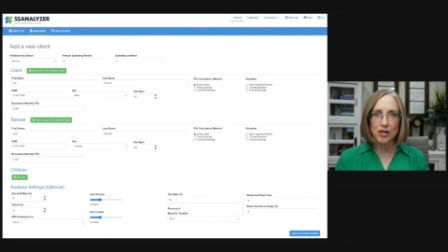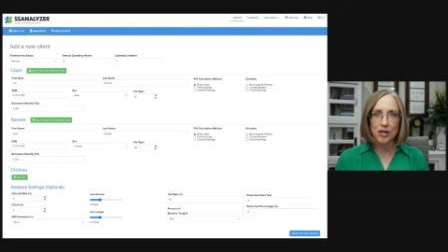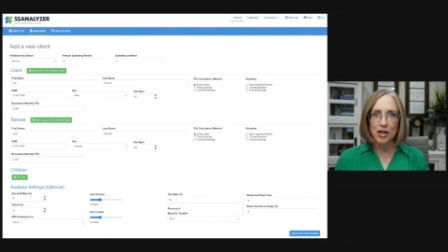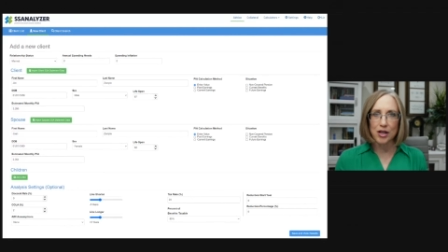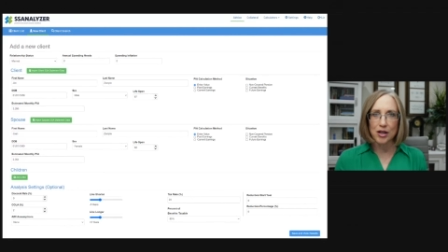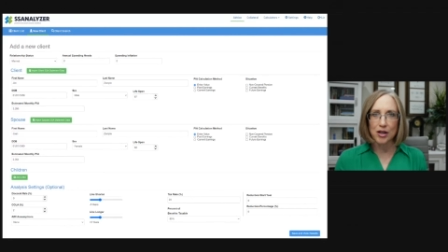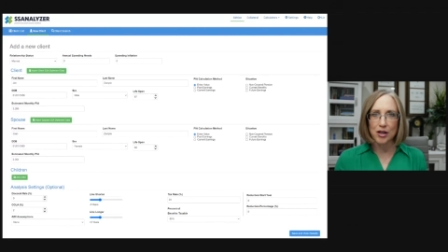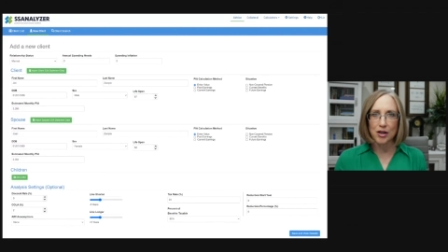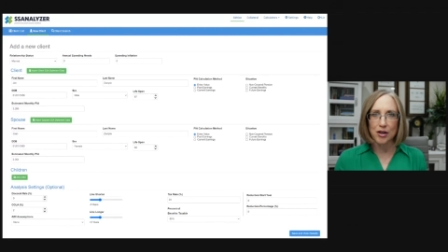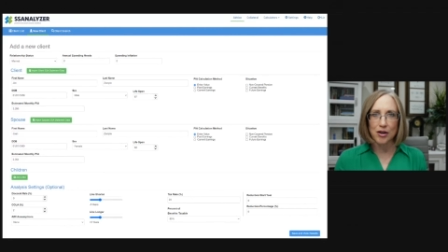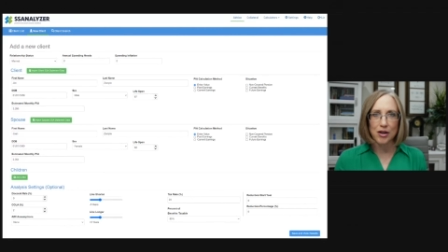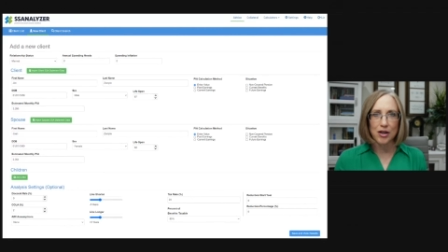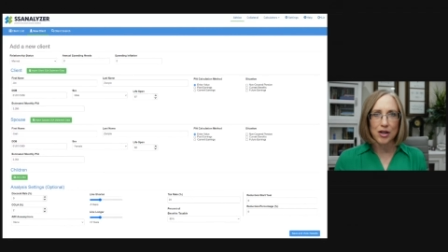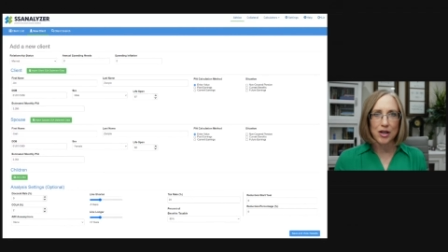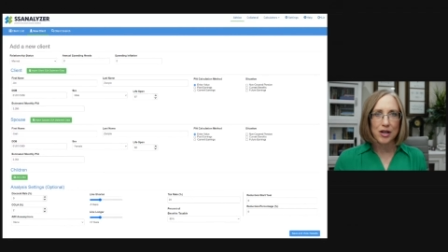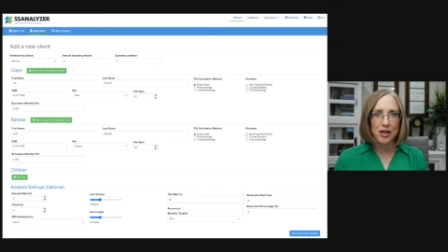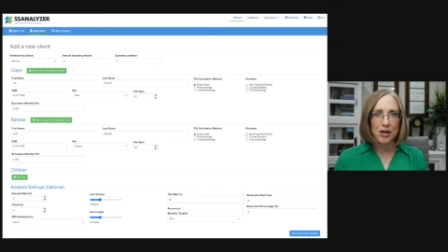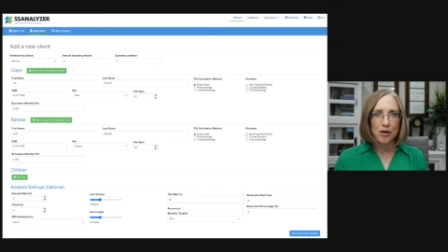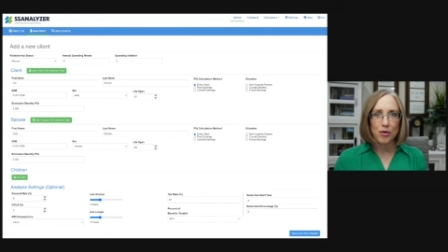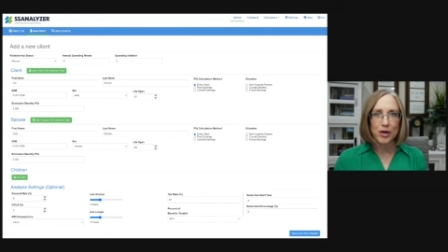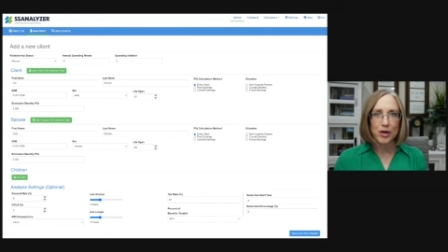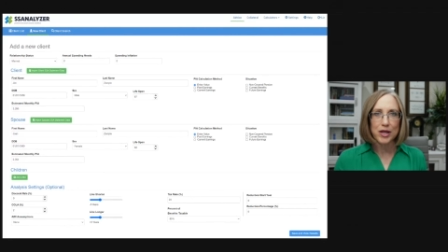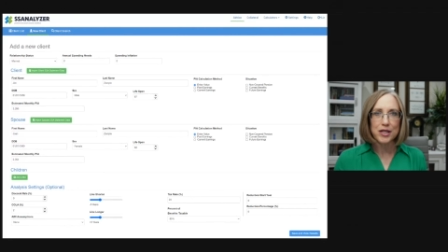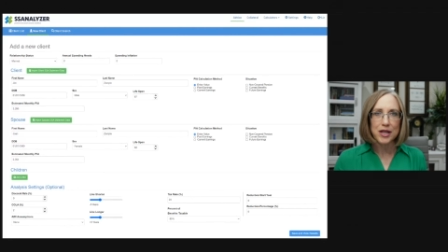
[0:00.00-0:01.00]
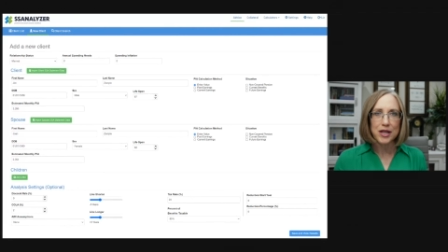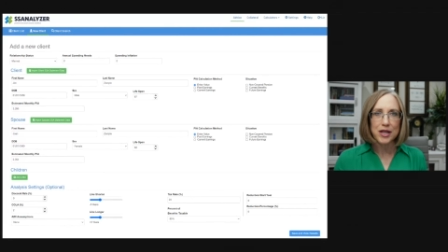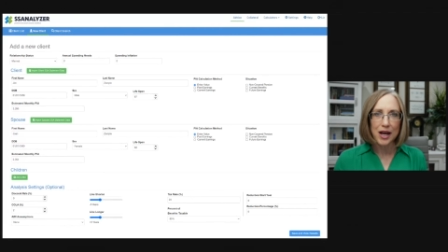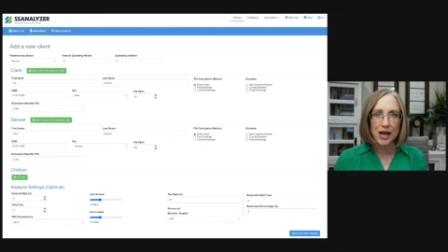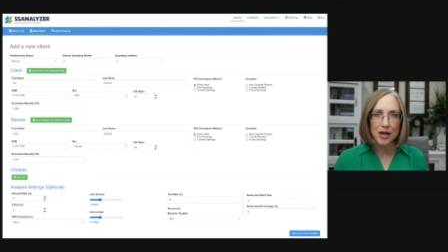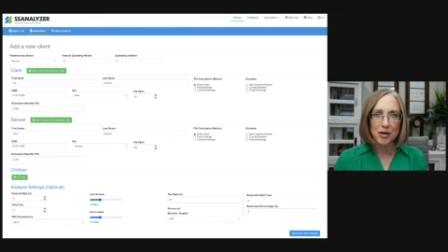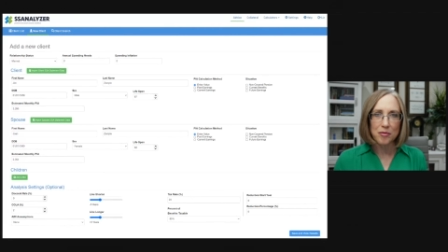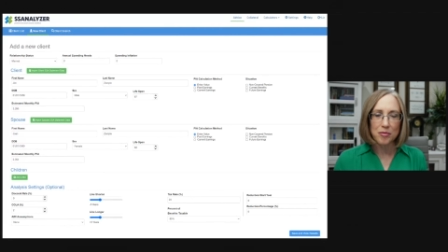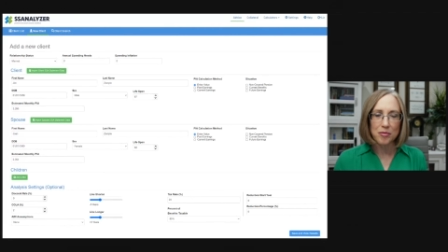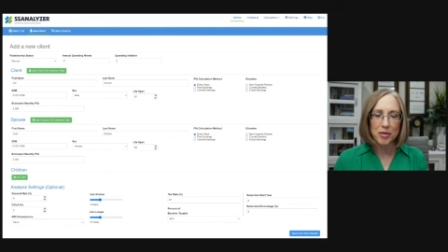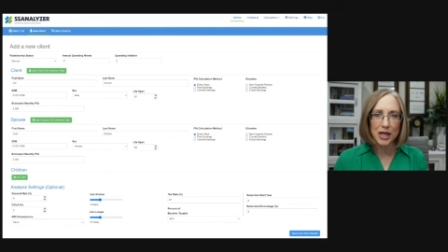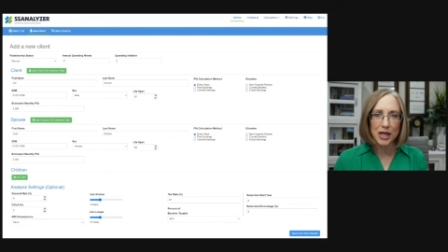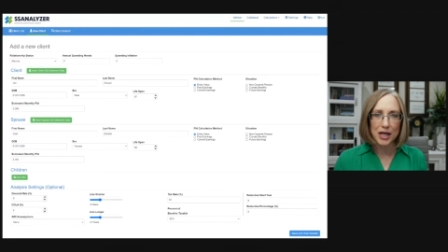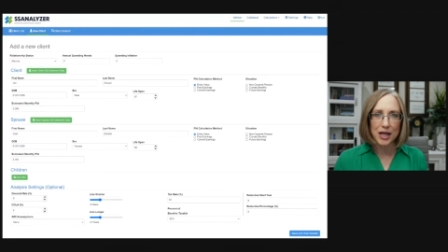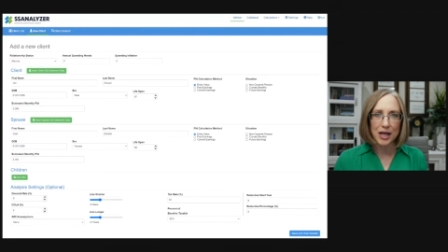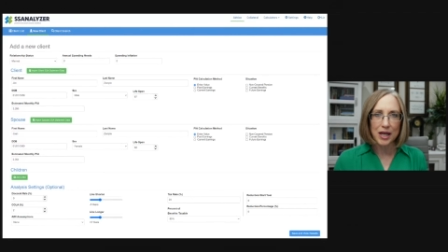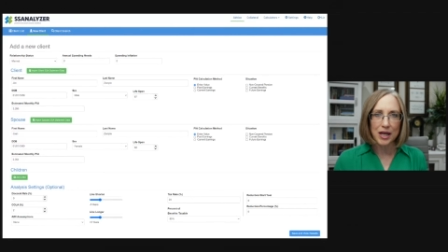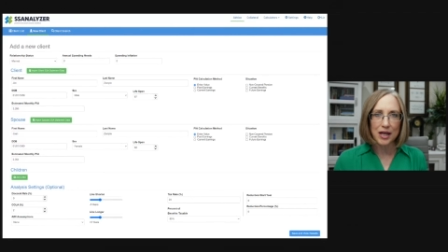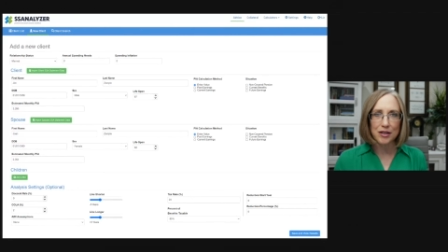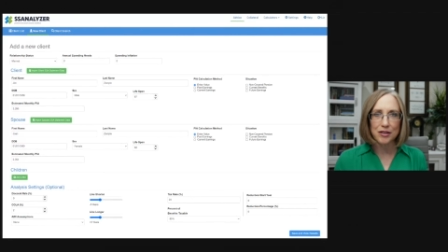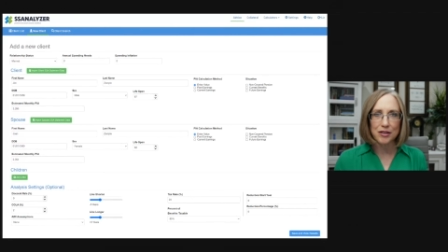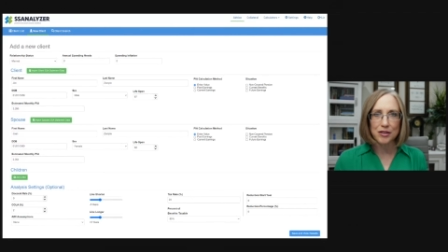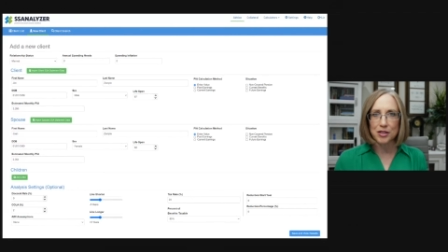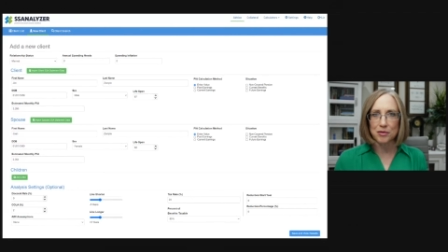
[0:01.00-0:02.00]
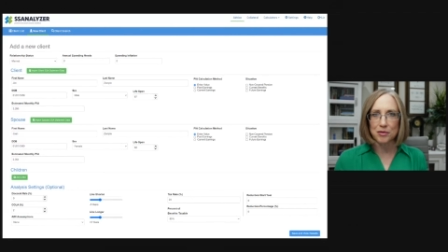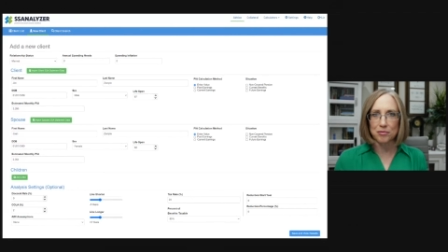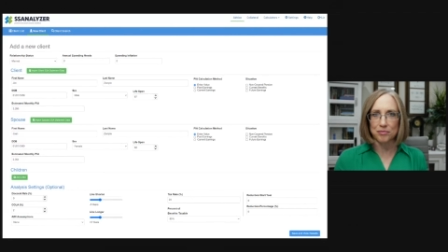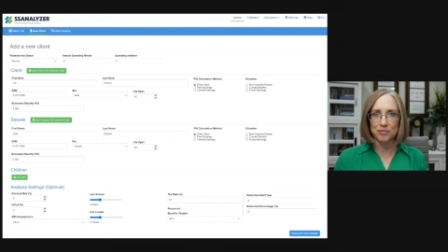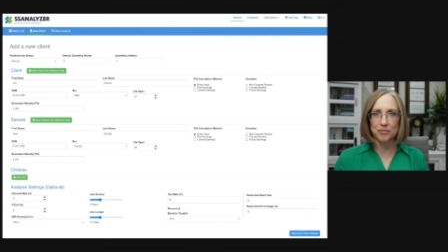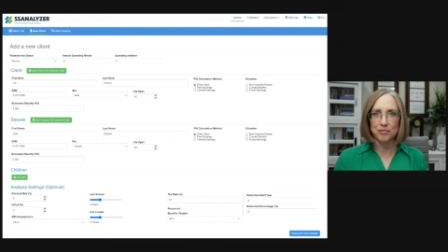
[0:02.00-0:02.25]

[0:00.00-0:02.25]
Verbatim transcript: their retirement accounts,